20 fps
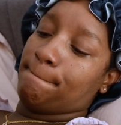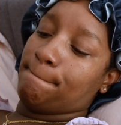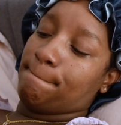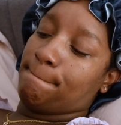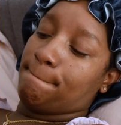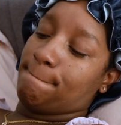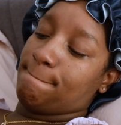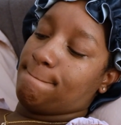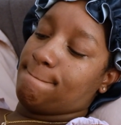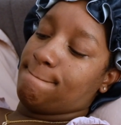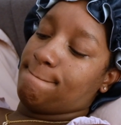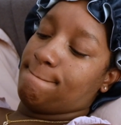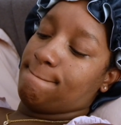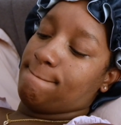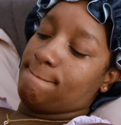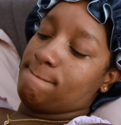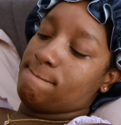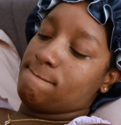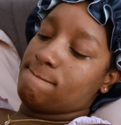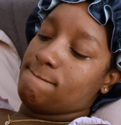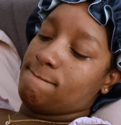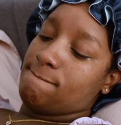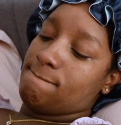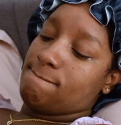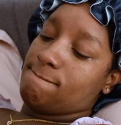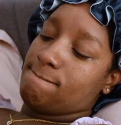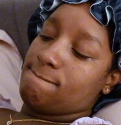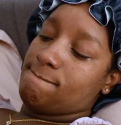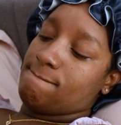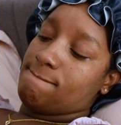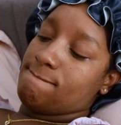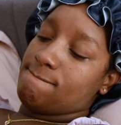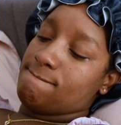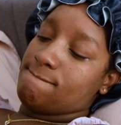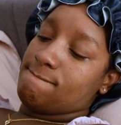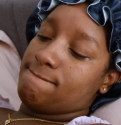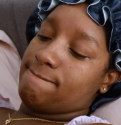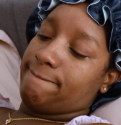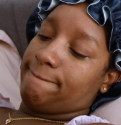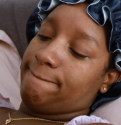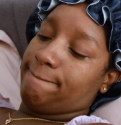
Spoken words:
(no one is talking)